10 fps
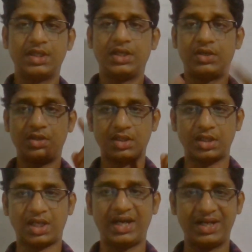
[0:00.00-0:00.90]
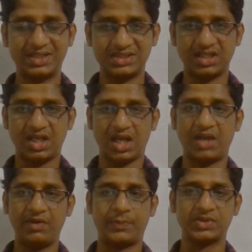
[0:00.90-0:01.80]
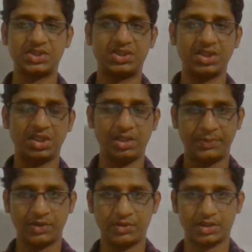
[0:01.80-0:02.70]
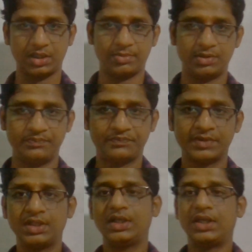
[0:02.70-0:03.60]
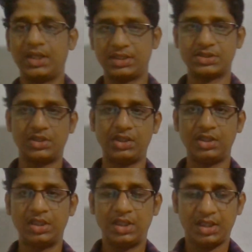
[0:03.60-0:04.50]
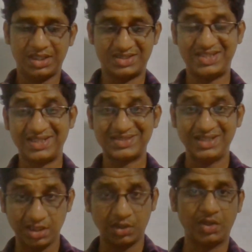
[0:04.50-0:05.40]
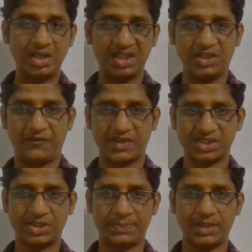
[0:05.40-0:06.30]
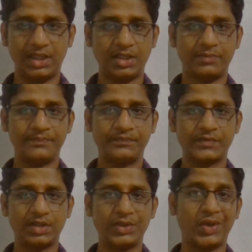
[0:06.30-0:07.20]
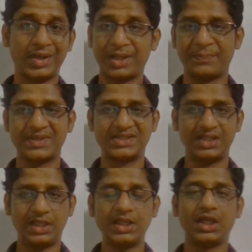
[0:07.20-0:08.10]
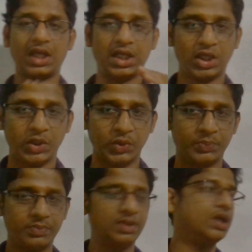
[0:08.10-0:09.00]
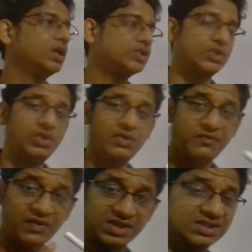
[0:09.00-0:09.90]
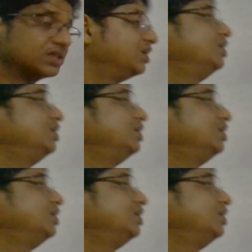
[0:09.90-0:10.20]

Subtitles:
no hydrogen have a position in a periodic table. It's just included in the first period, not representing any group. So first